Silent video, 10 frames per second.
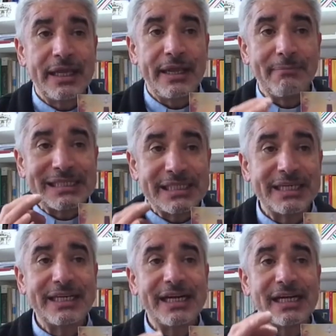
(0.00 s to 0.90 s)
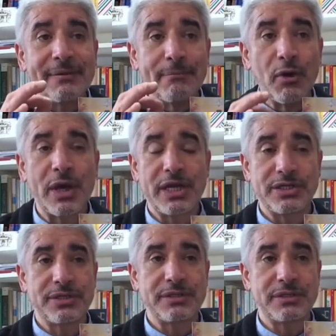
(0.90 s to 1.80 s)
maternal
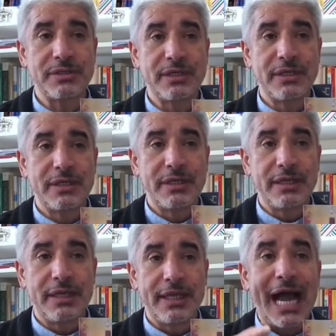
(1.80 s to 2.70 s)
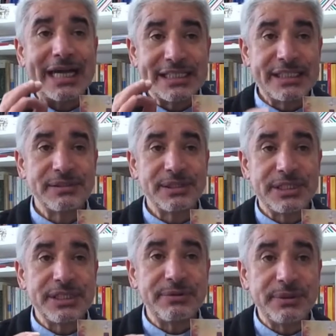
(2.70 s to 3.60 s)
vocation, until
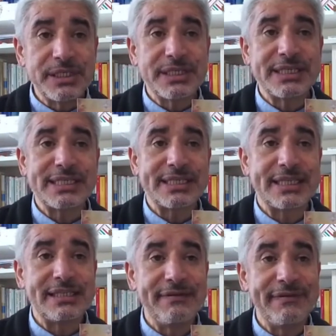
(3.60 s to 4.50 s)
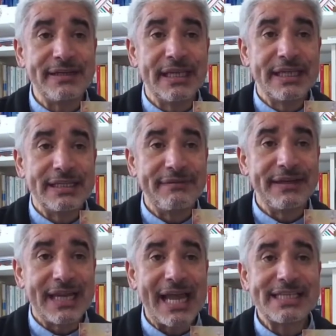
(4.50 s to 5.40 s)
she reaches the
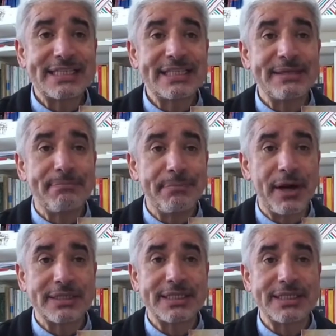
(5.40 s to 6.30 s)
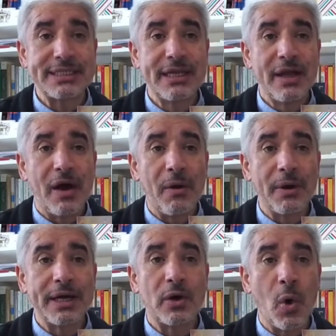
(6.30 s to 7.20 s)
divinizing process
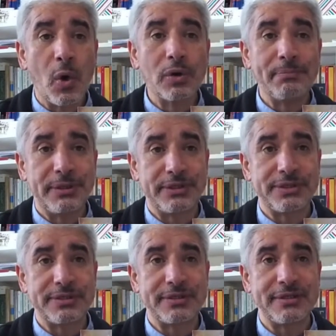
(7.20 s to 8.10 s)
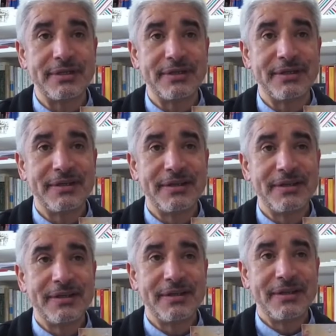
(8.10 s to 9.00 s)
of her whole person.
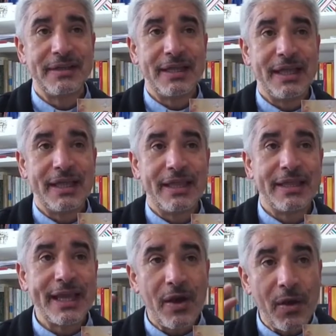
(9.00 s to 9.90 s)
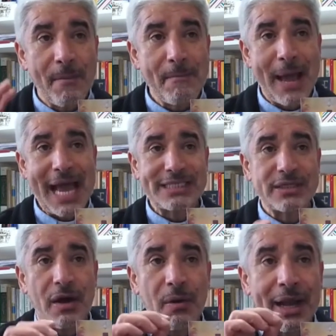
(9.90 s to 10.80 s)
The compass
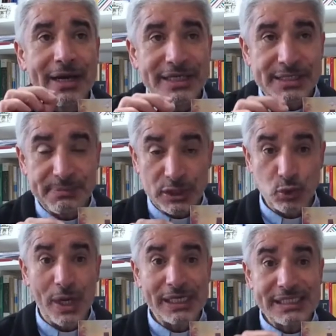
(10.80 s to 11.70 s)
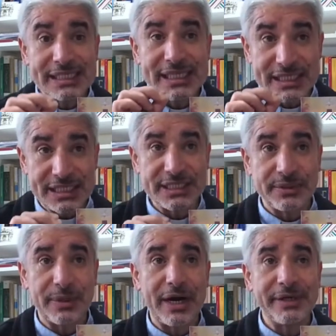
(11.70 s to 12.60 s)
of her spirituality
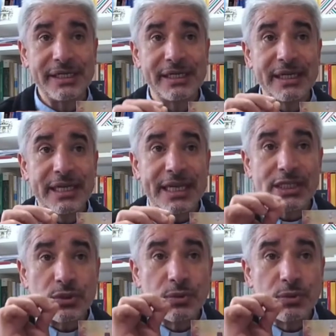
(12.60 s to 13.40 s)
itinerary is